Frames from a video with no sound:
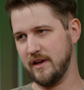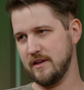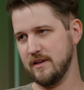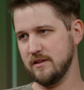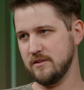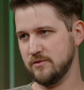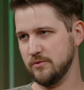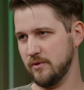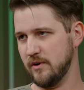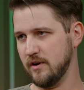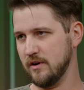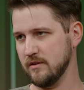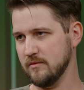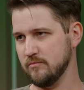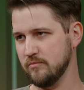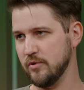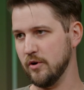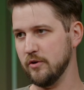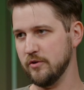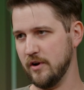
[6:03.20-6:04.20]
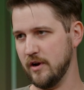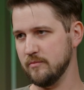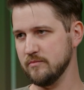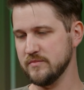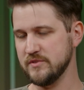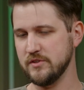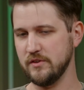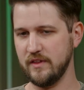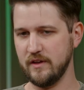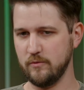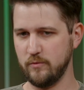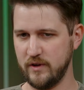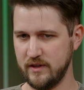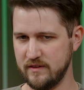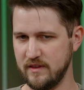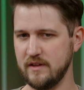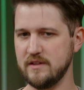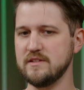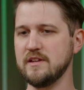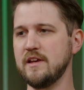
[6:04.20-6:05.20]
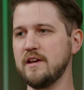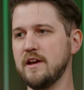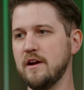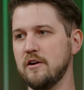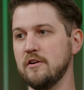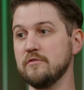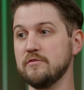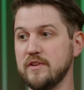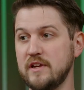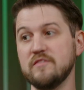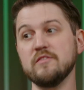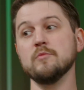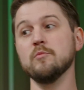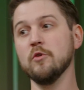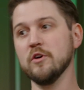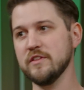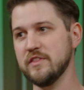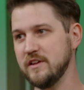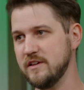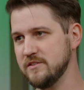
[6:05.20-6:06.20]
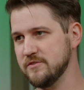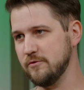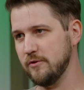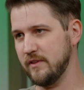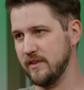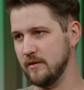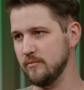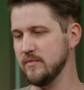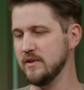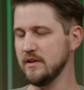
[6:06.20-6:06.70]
into our program, so that we then take care of even more things for them.